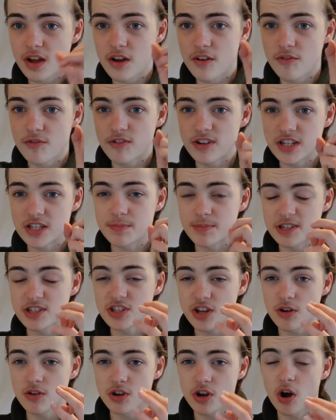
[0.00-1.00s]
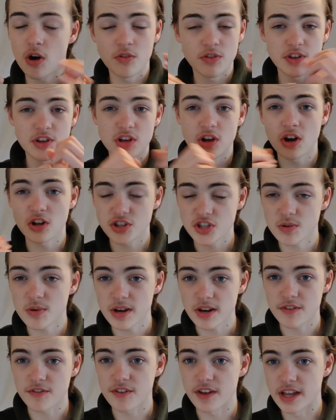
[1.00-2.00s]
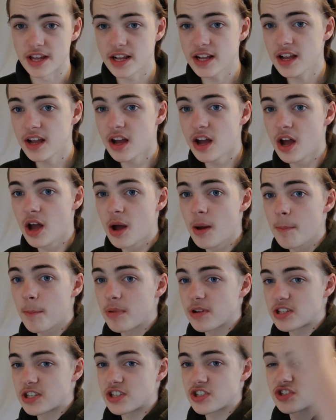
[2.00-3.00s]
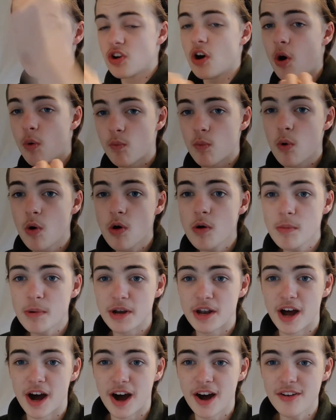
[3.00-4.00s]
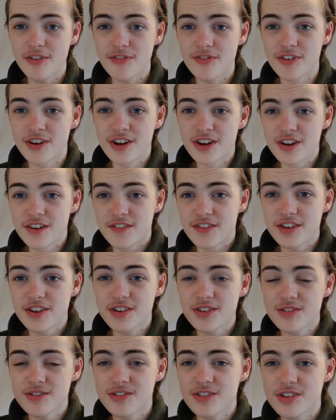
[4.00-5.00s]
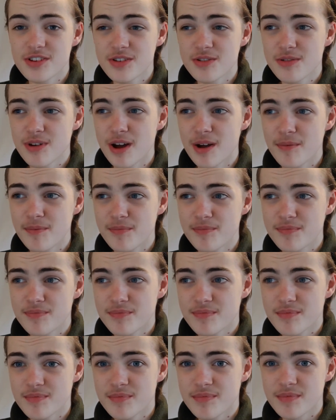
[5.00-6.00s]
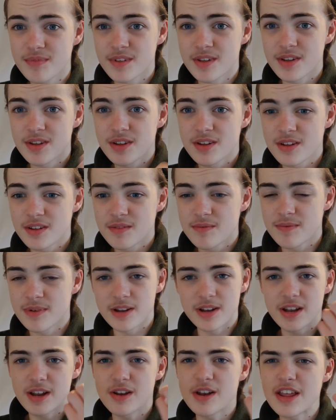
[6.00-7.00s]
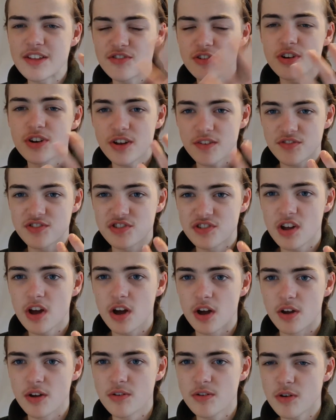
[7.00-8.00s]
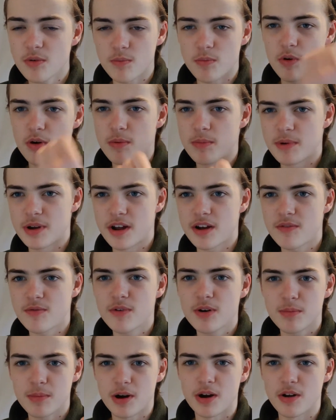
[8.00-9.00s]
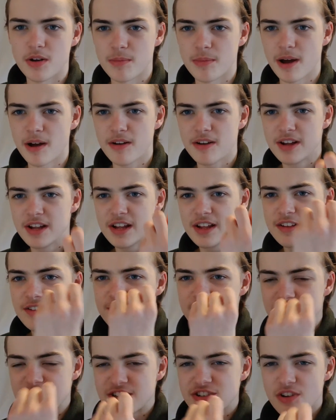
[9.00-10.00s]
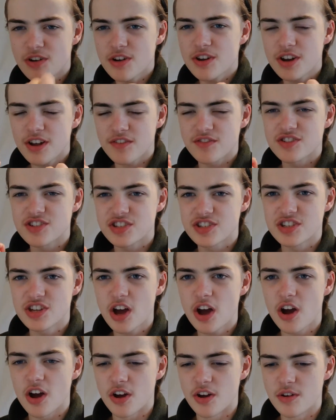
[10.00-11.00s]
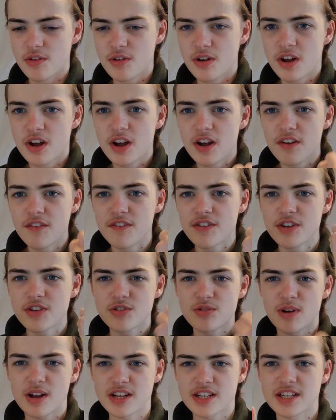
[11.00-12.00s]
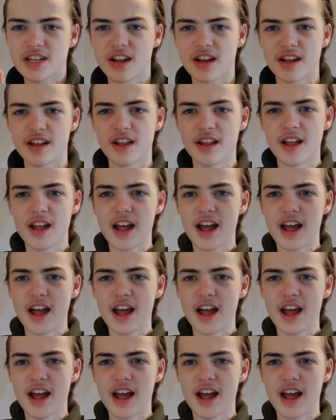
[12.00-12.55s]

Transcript: for it to be so cold that you can't do anything, but it's not warm enough for you to um. But there's not enough snow, not warm enough, what am I on about? That there's not enough snow for you to actually, like,